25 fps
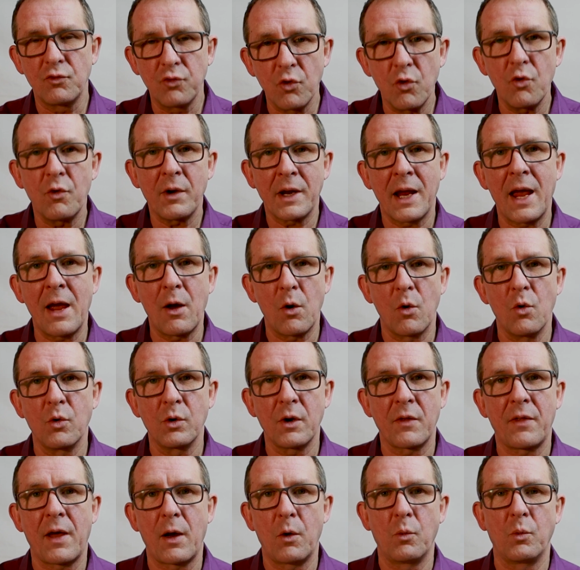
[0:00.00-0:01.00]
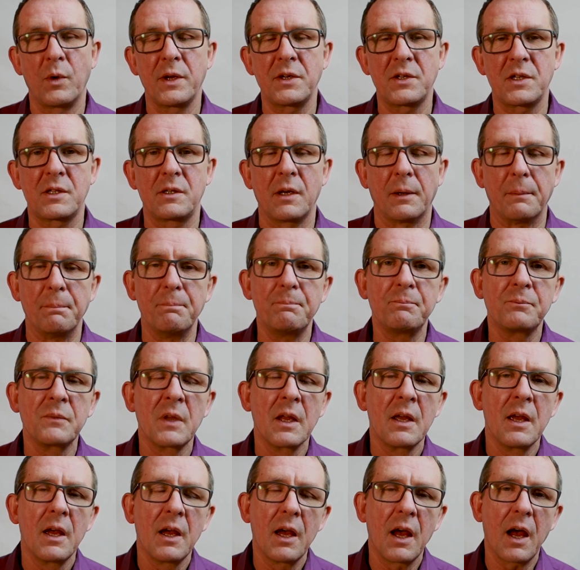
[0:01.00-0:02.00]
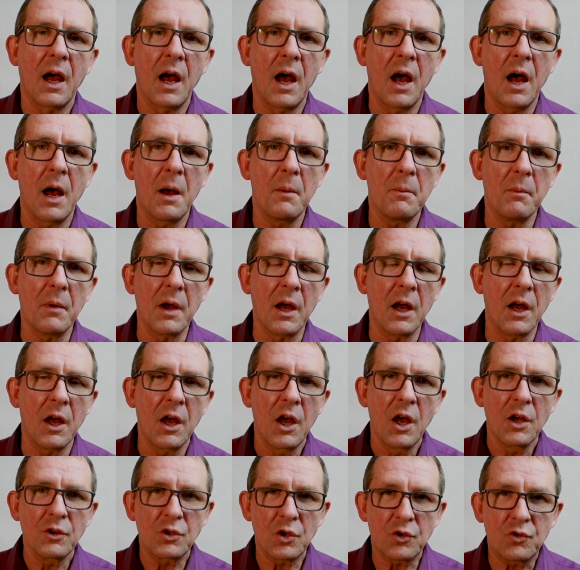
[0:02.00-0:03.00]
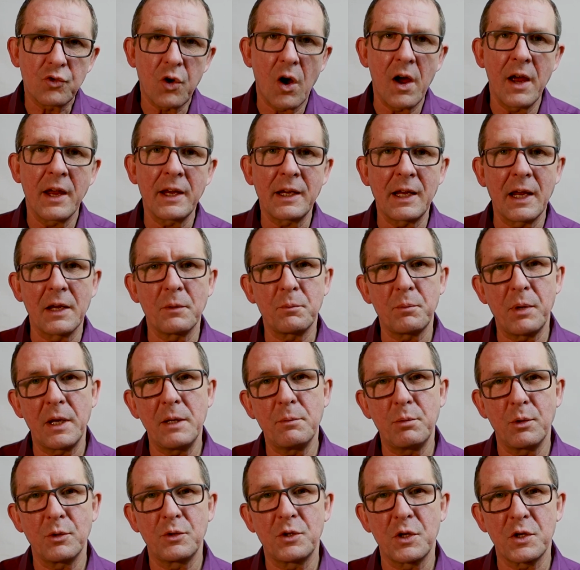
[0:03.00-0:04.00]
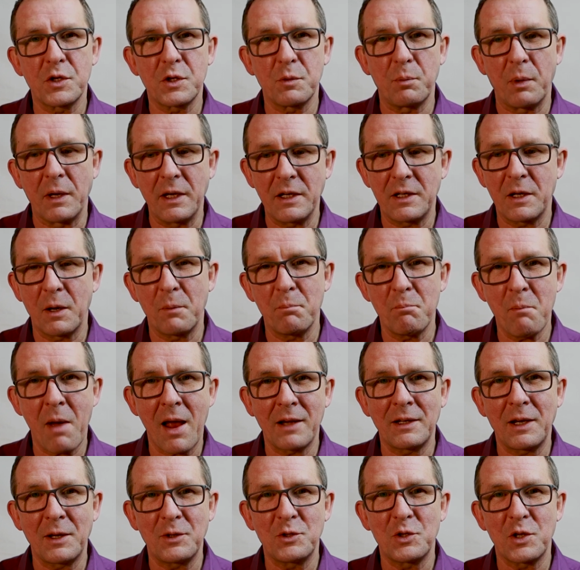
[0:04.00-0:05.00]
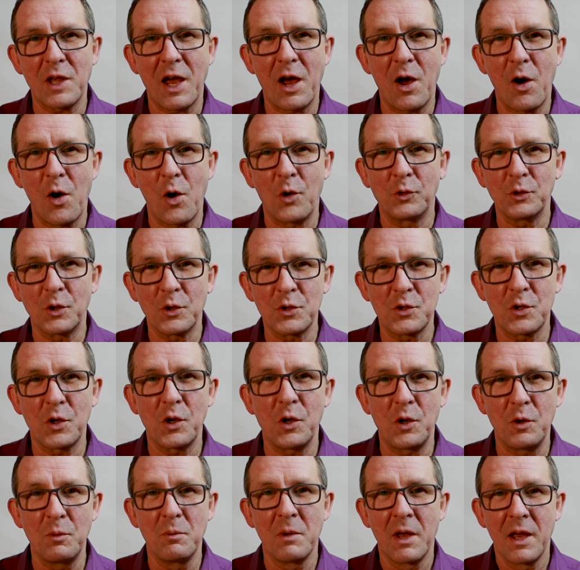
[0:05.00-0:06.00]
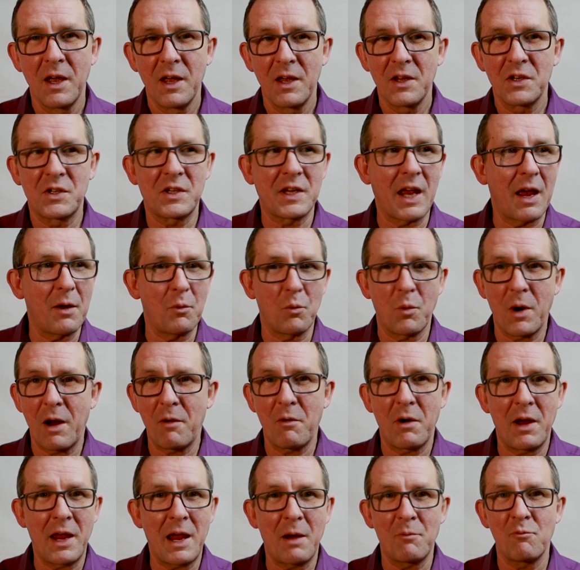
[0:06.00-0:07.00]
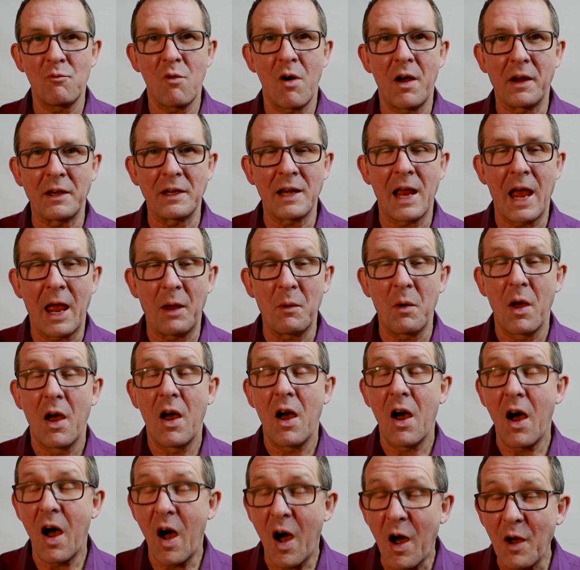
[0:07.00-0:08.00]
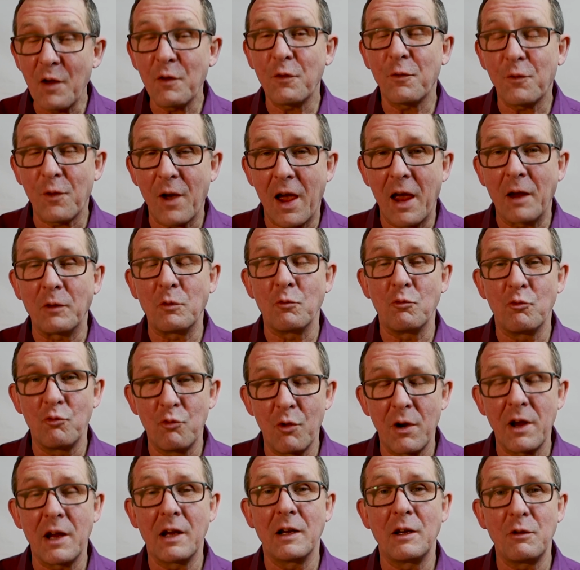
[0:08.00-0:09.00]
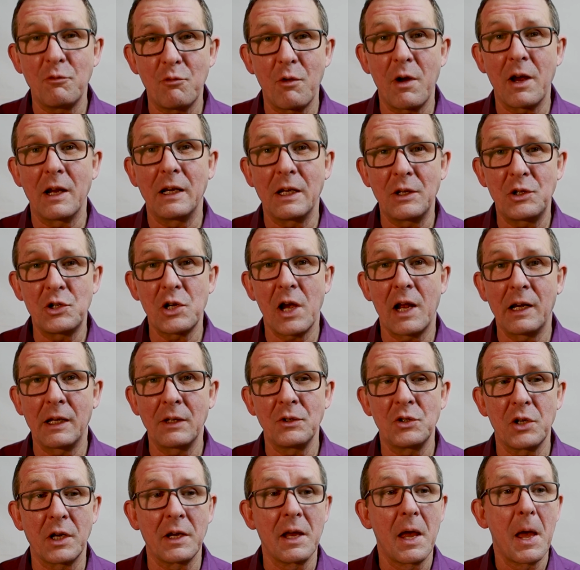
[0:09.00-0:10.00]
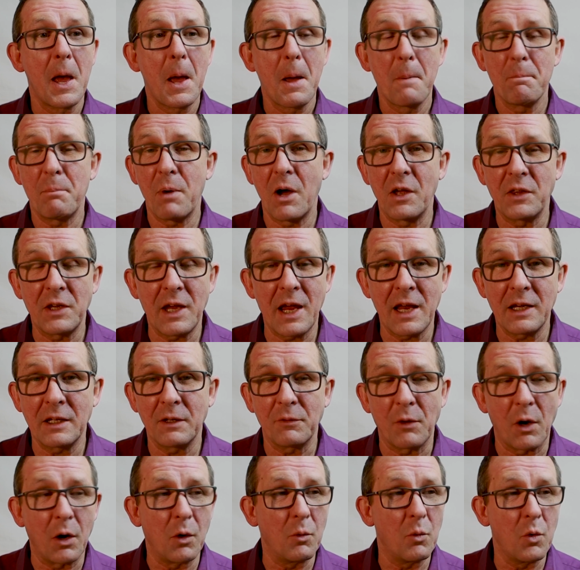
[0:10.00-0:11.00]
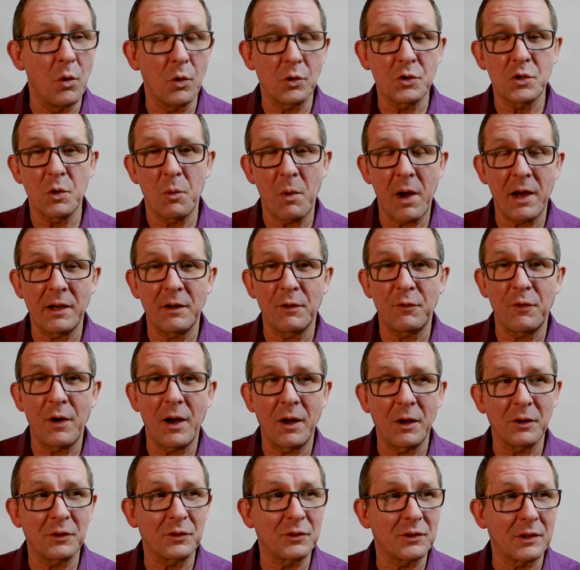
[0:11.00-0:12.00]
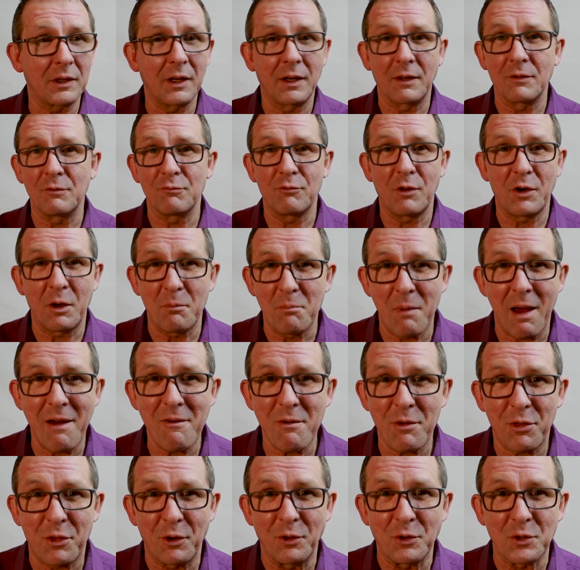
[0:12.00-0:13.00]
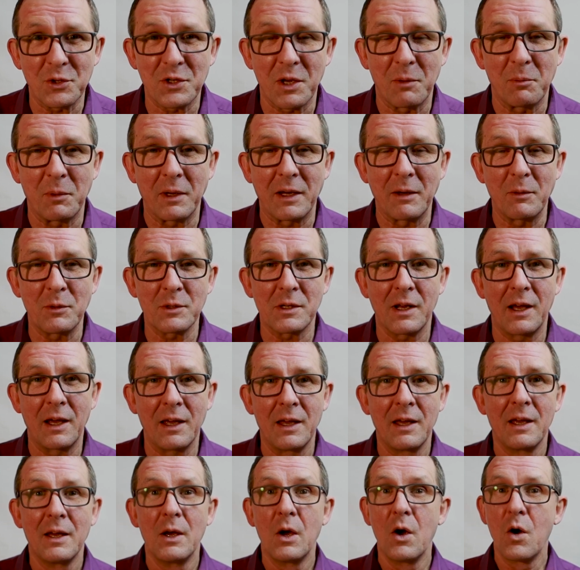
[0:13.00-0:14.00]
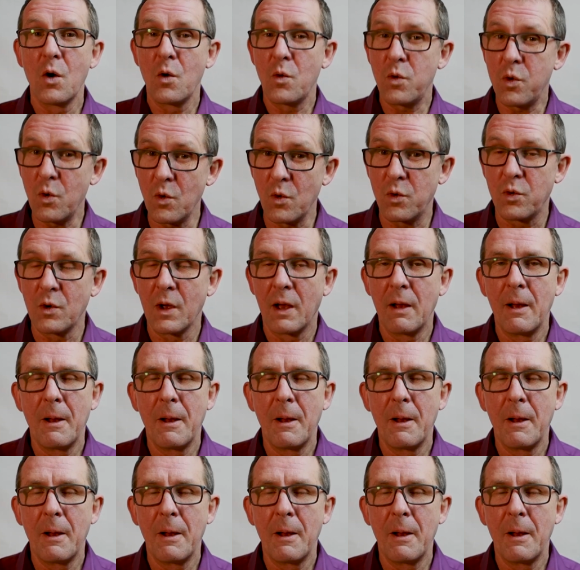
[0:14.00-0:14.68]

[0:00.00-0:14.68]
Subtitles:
drawing out all of that wisdom, to try and get people to speak and manage that on a Zoom, sat where I am right now. I found really, really challenging. By the end of it, I walked away and I felt I'd like run a marathon or something. It was like, whew.